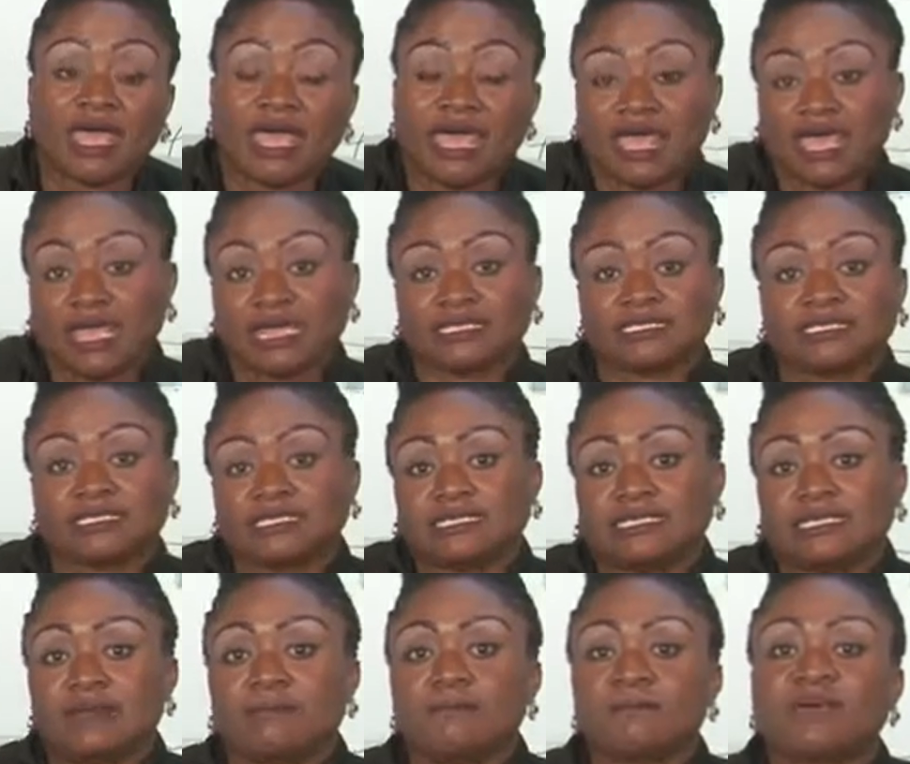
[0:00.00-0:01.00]
and
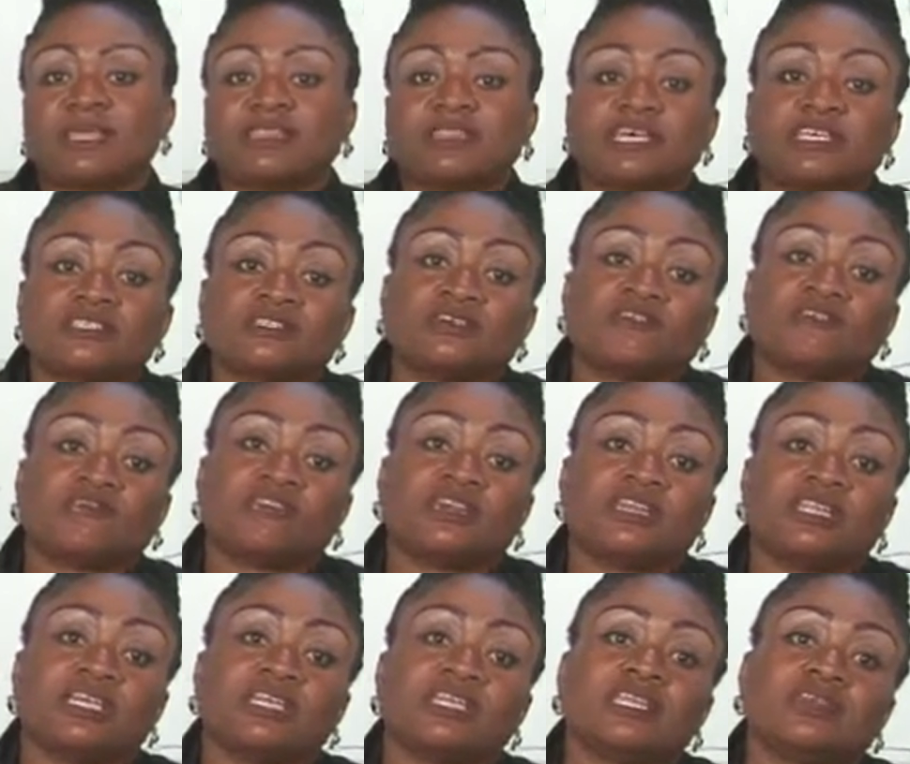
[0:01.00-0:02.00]
the methods of
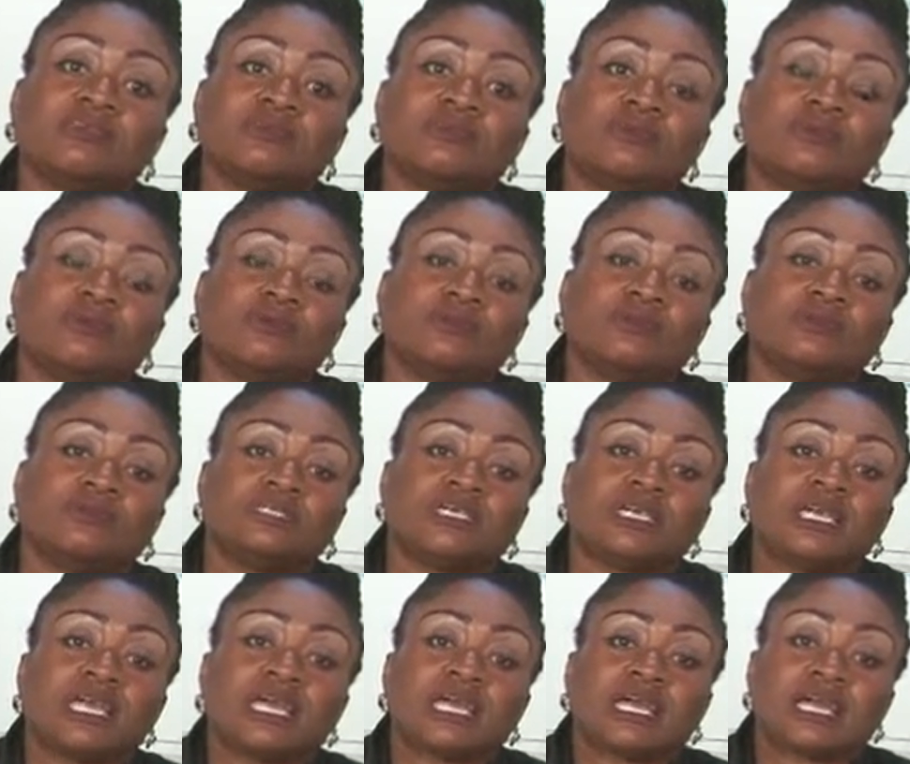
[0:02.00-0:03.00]
feeding include
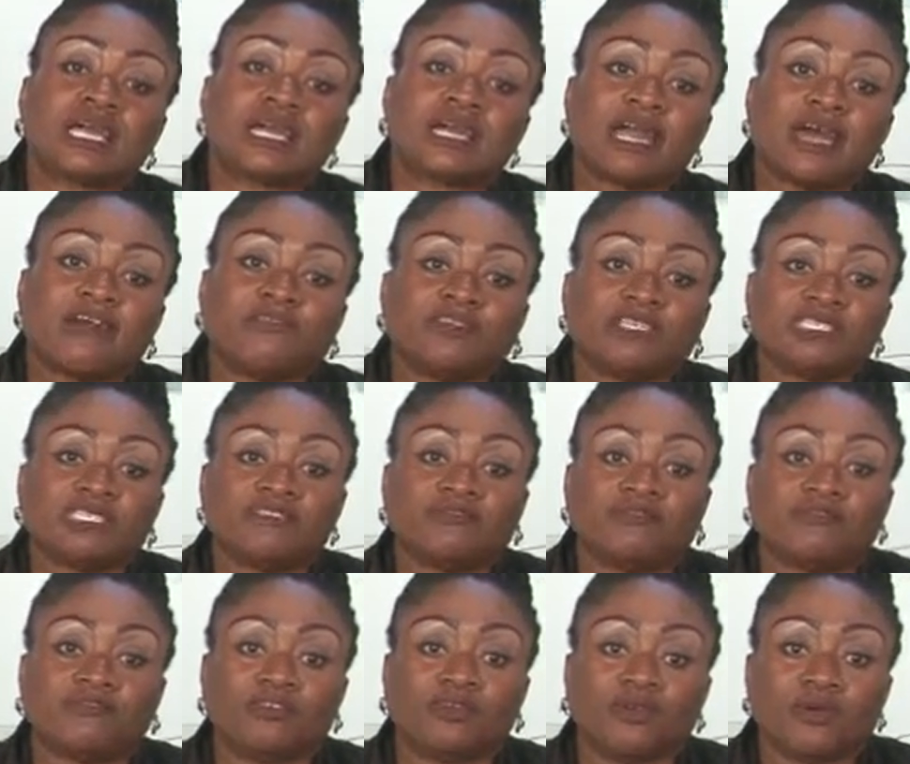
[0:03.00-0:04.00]
gravity
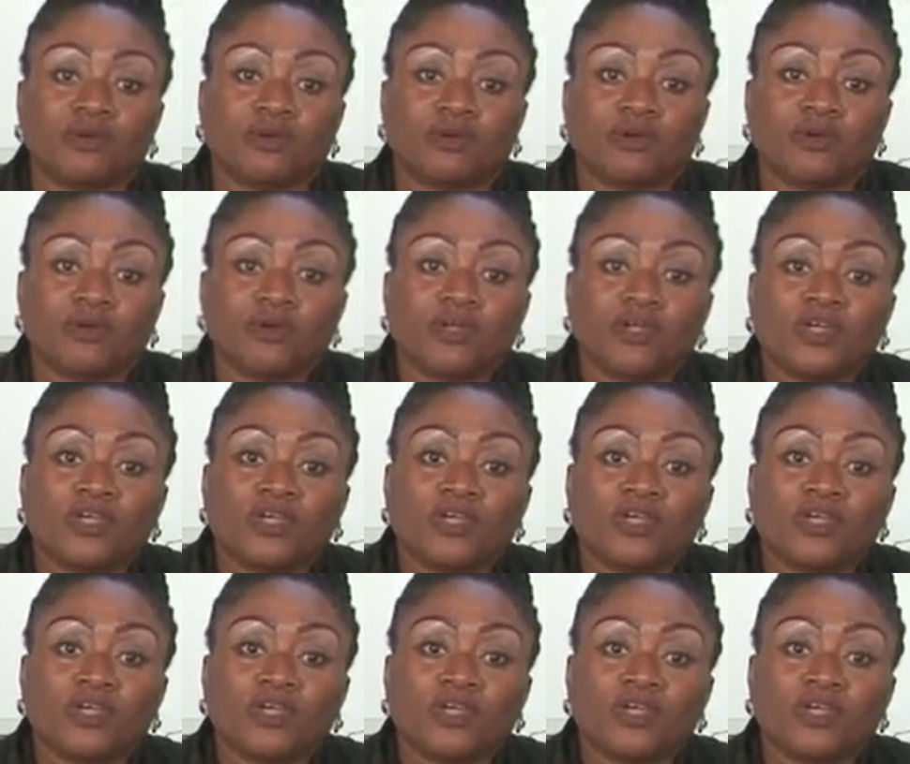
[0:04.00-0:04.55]
flow,